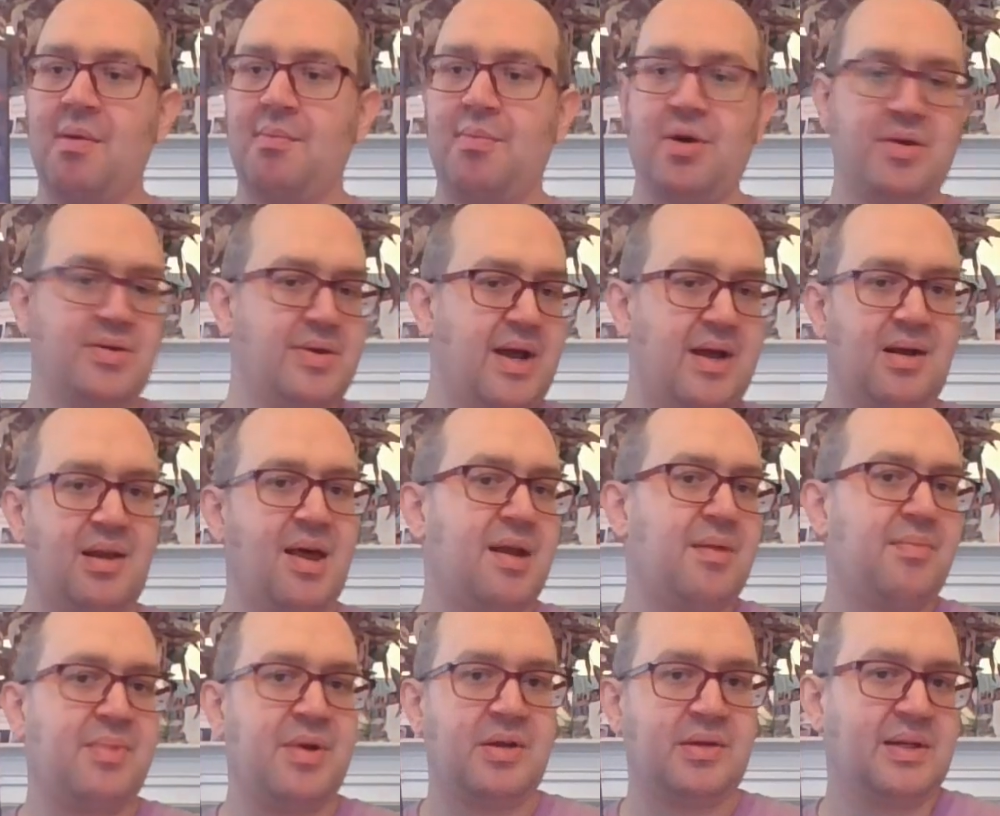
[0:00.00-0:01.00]
putting out a lot
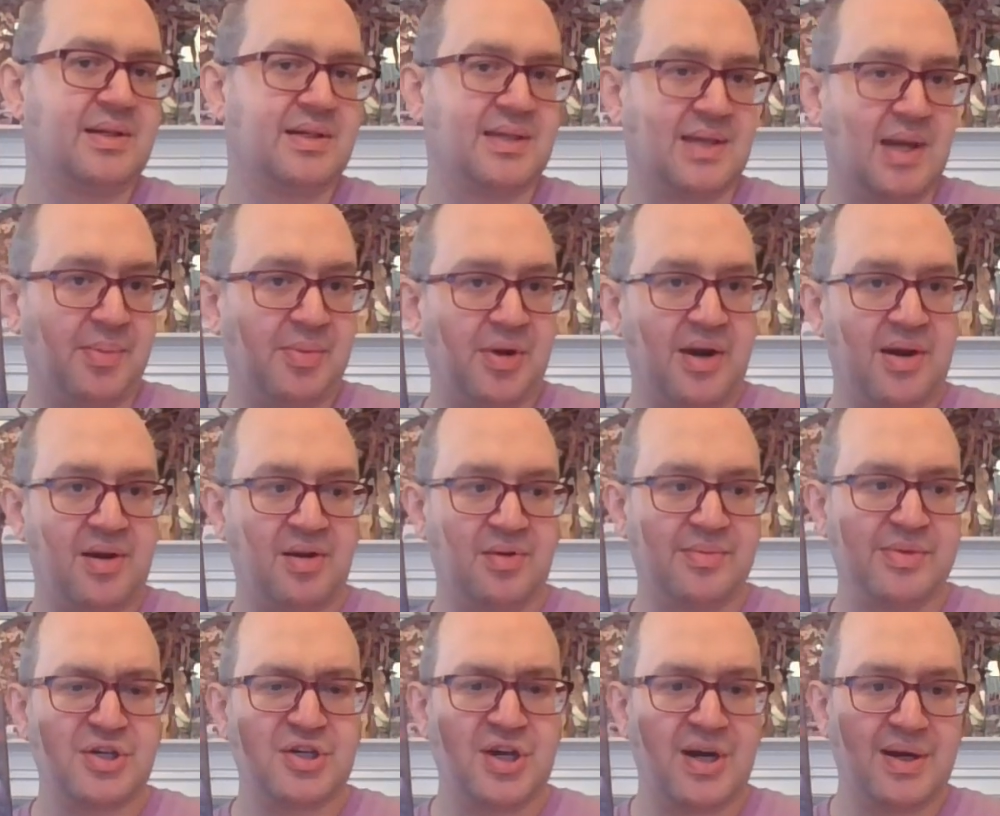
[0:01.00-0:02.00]
of buildings and upgrading your
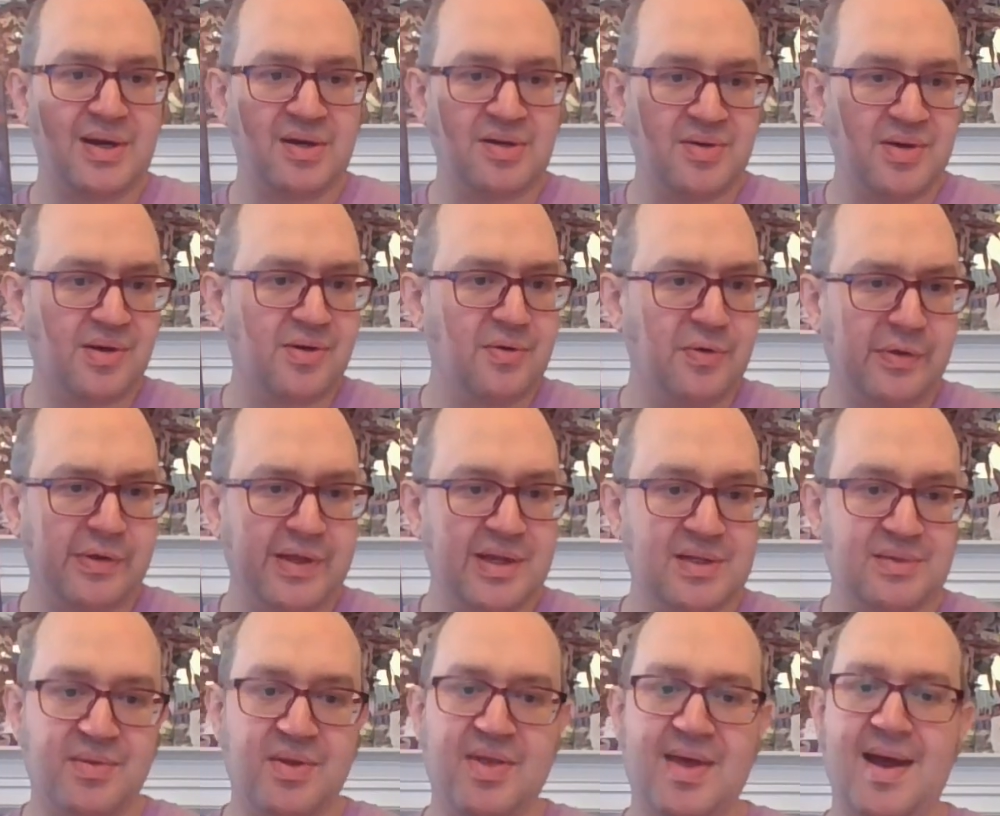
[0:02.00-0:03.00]
machine and doing cool
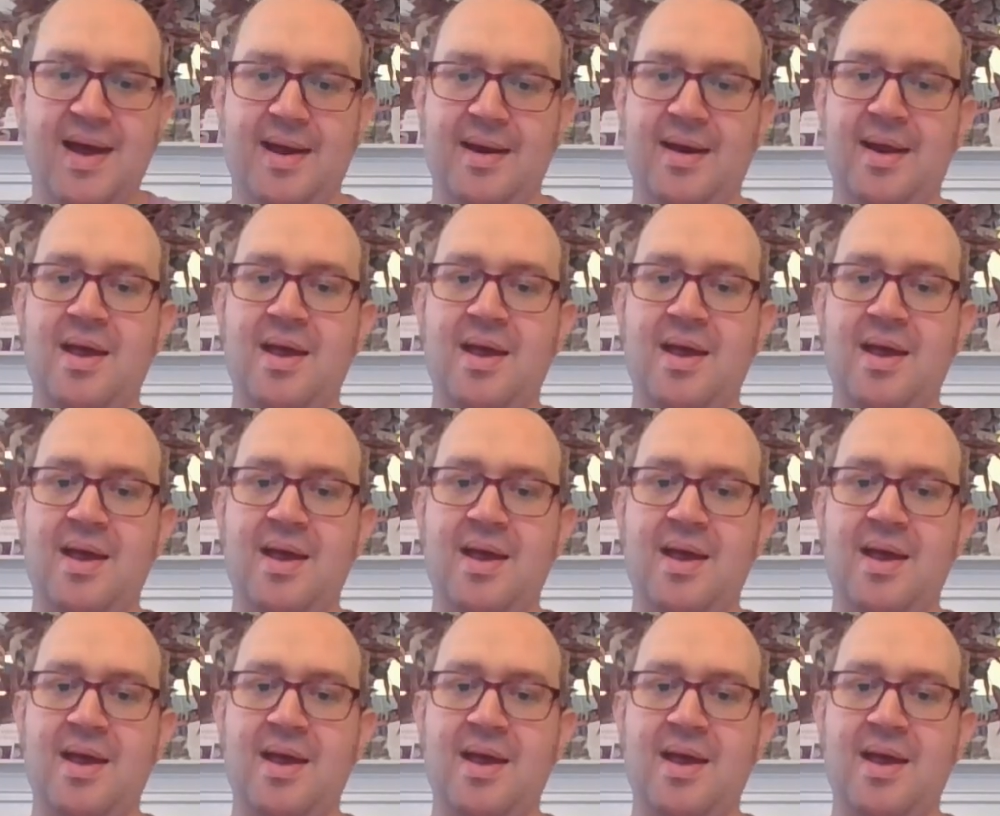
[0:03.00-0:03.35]
things with that.